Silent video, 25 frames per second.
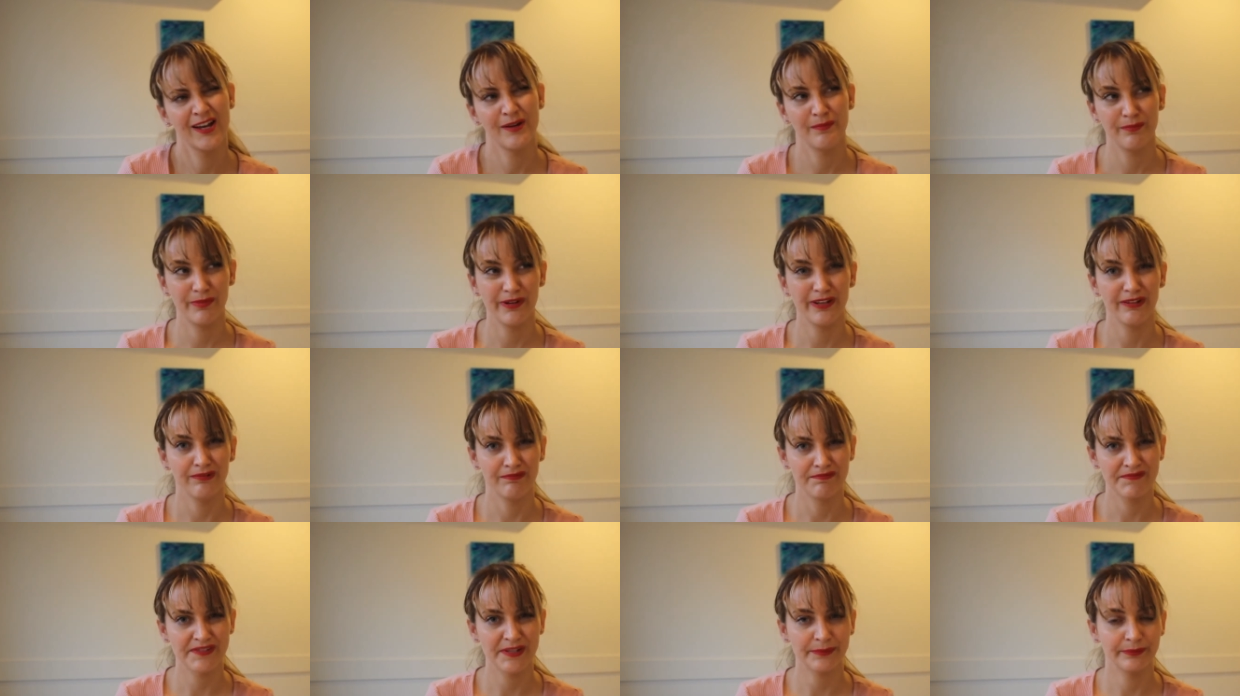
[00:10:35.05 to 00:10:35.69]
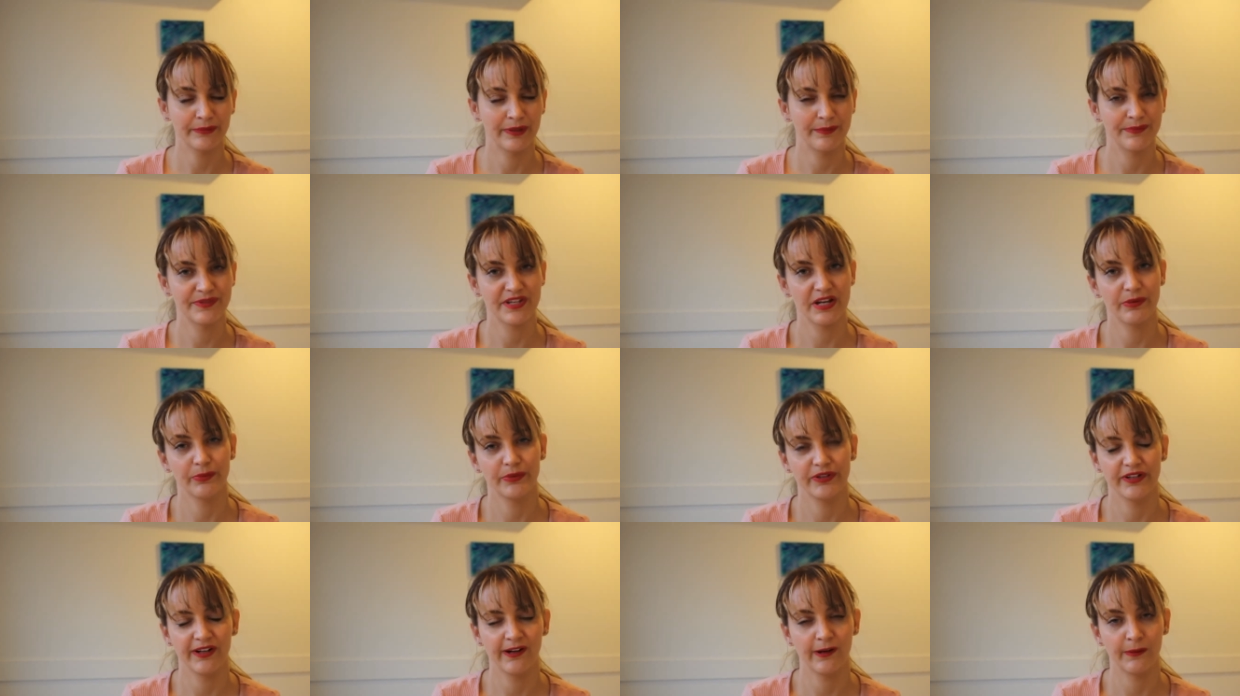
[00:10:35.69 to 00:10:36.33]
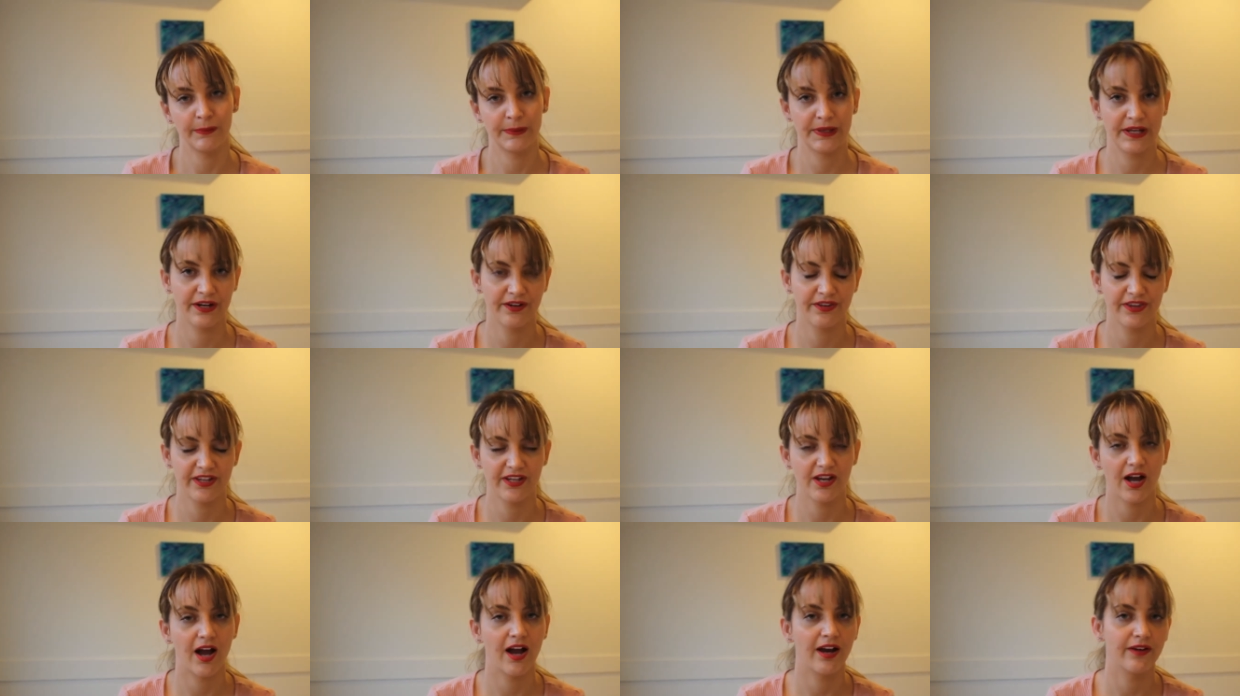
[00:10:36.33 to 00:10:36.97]
but sometimes I would help out in
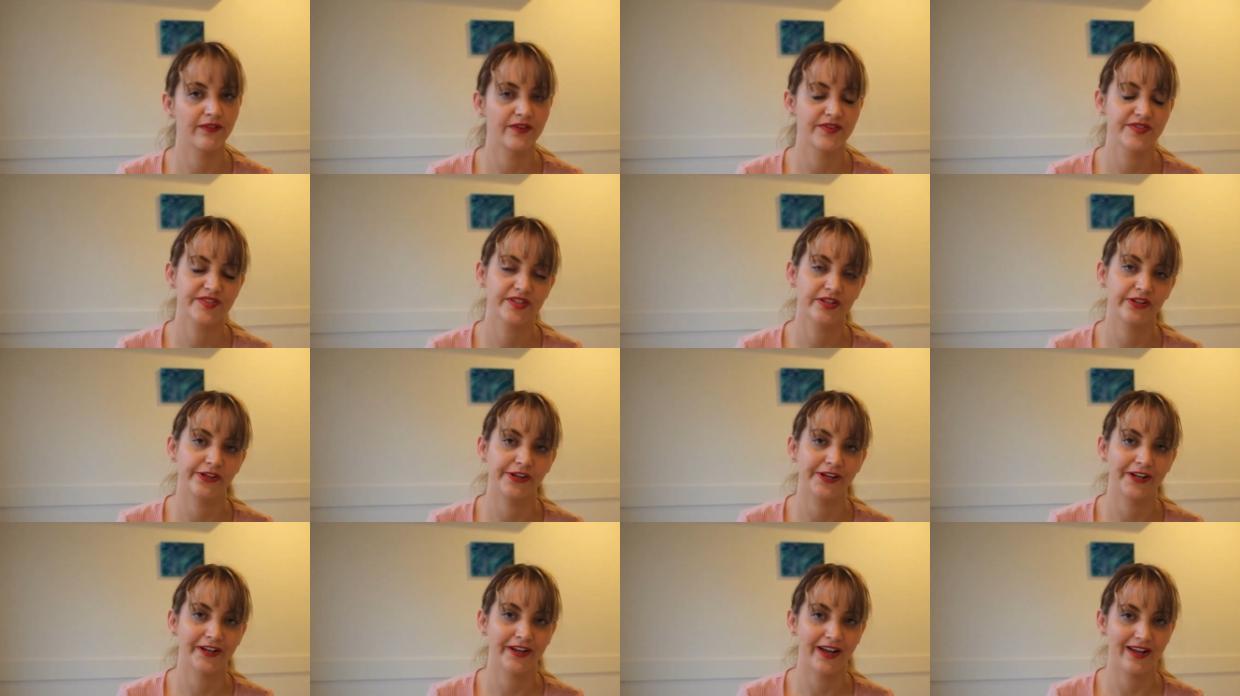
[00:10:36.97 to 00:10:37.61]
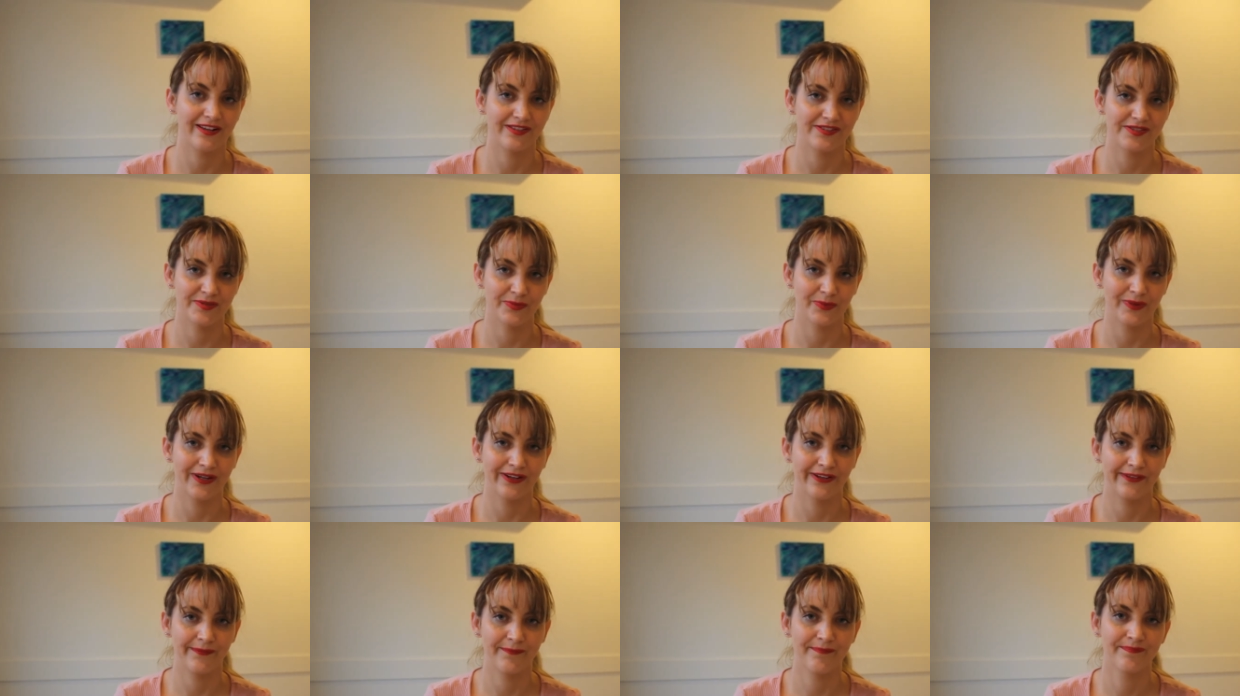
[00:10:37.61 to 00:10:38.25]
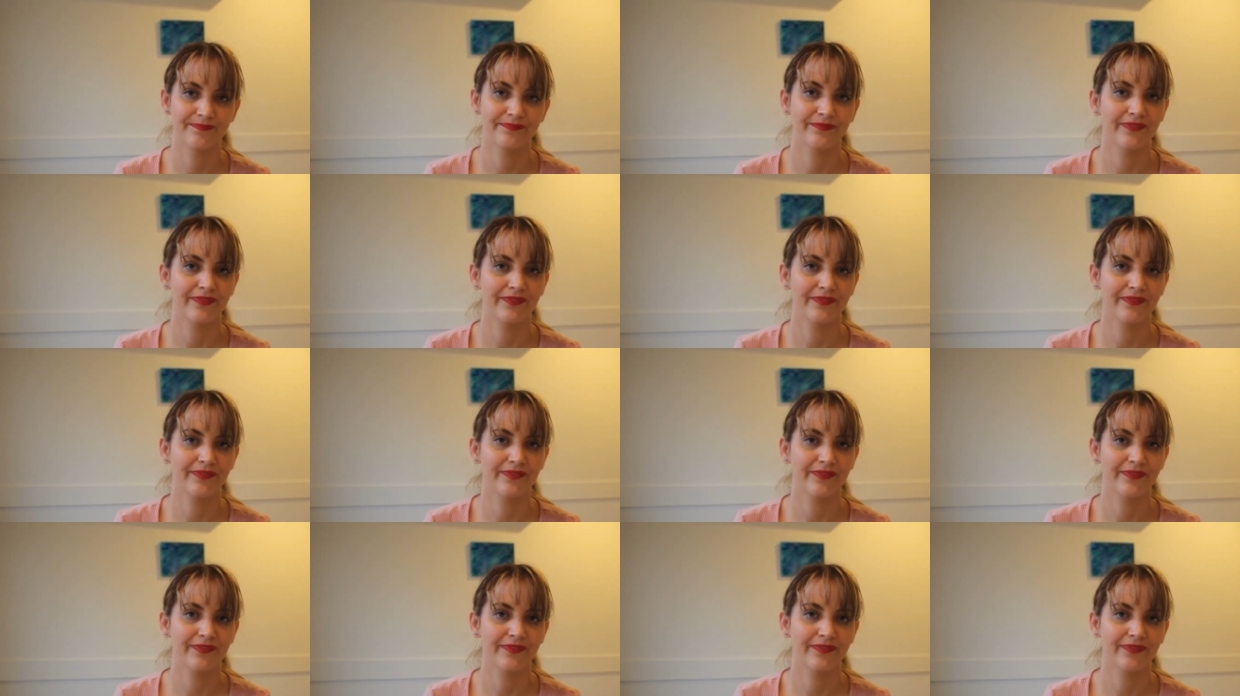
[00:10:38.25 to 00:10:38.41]
the high risk clinic as well.